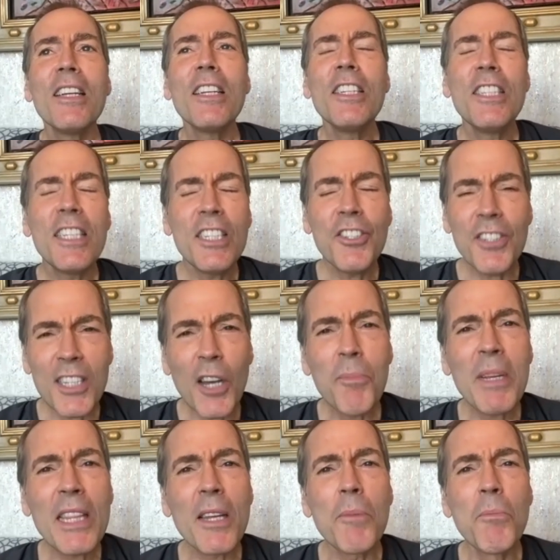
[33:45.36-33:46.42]
didn't you tell me
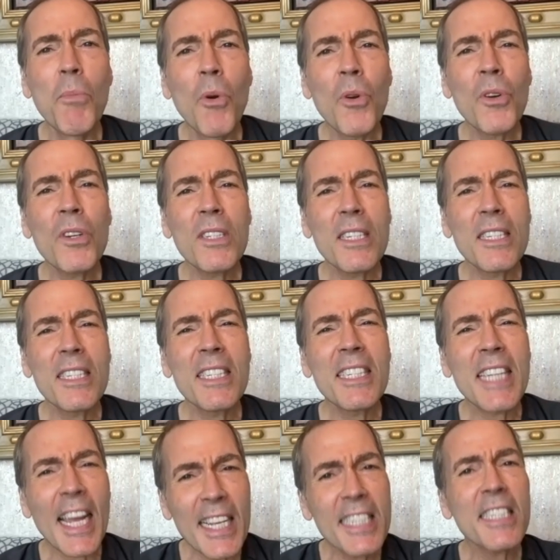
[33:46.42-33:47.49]
that more
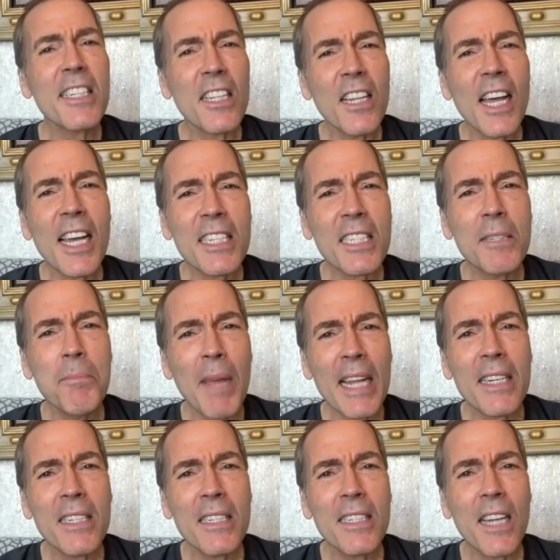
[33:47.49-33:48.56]
second-class
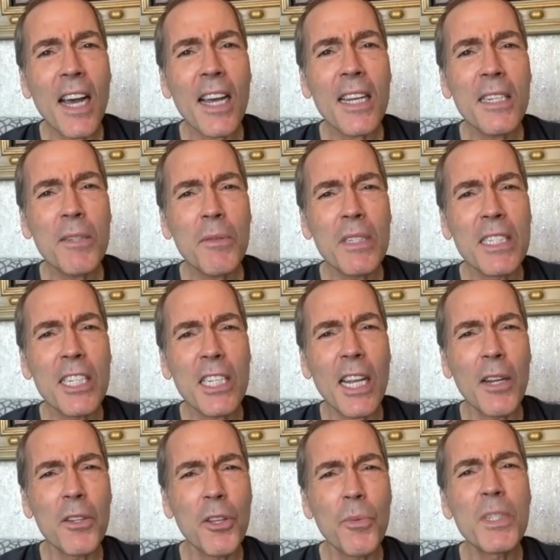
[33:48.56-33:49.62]
men died?
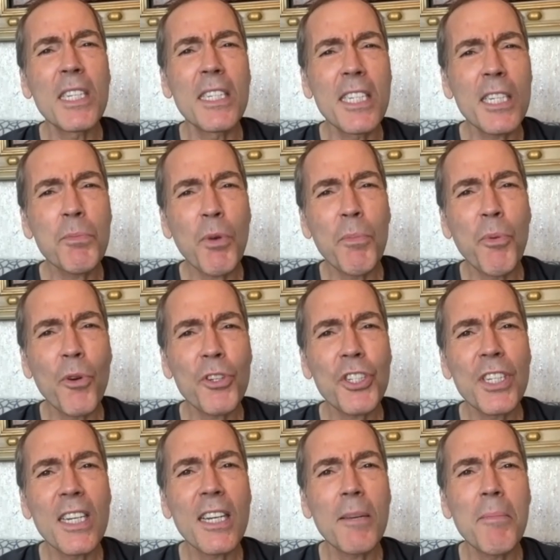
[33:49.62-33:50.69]
There was a
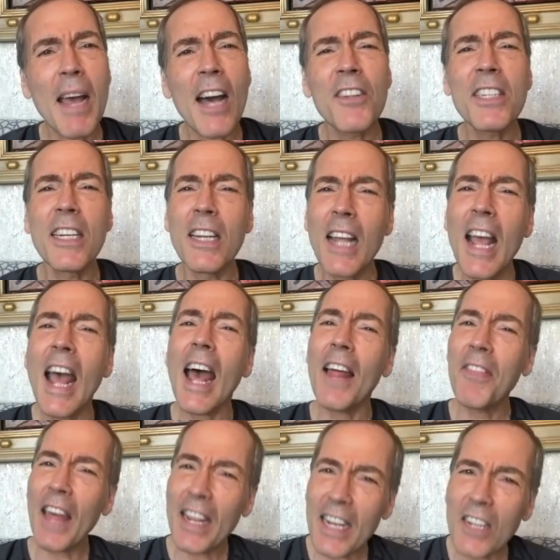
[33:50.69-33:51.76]
disproportionate amount, and
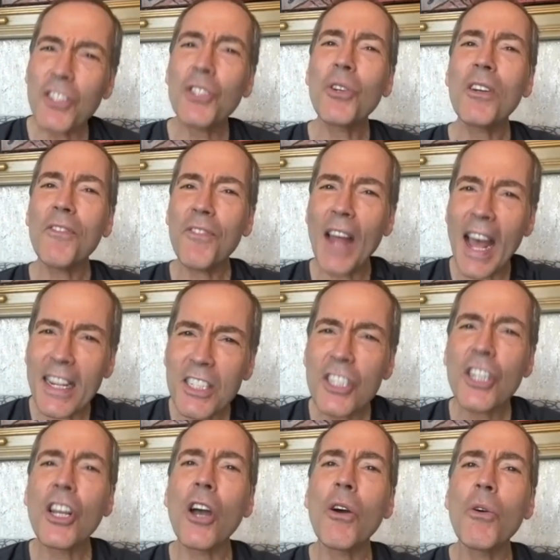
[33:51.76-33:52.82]
that sort of had to
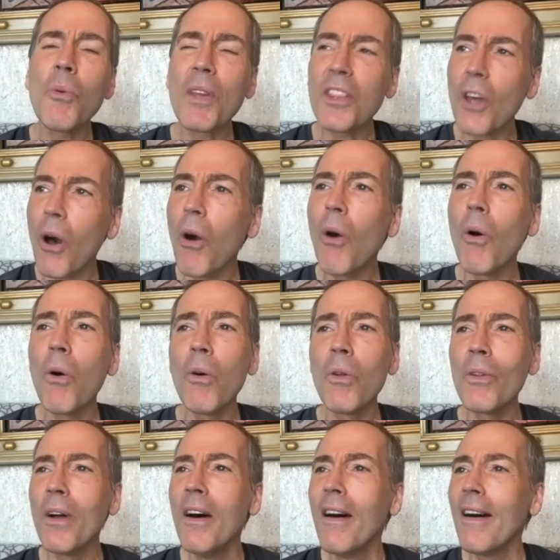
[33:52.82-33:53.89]
go with the whole
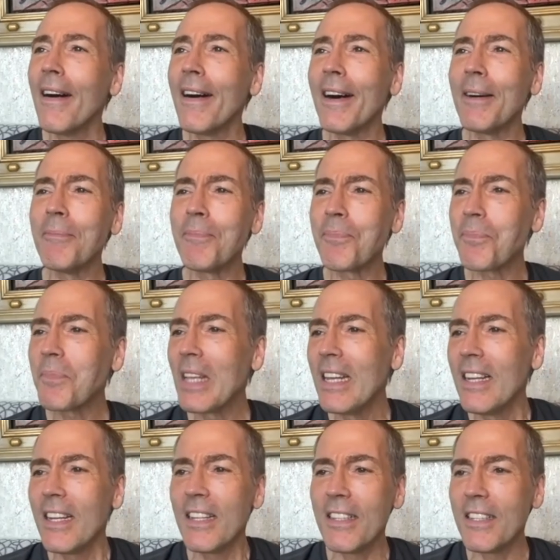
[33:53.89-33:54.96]

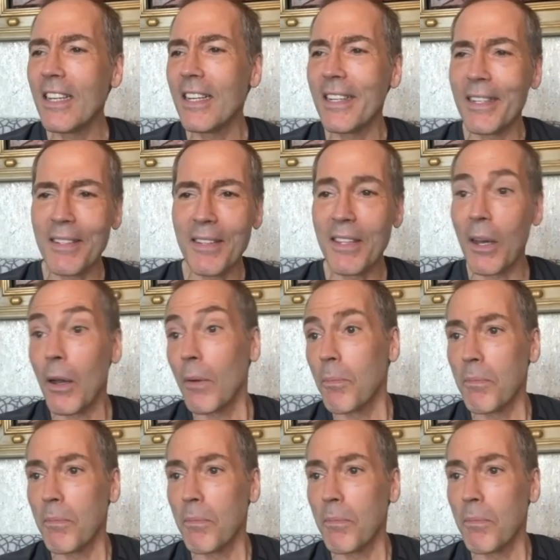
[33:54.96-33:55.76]
the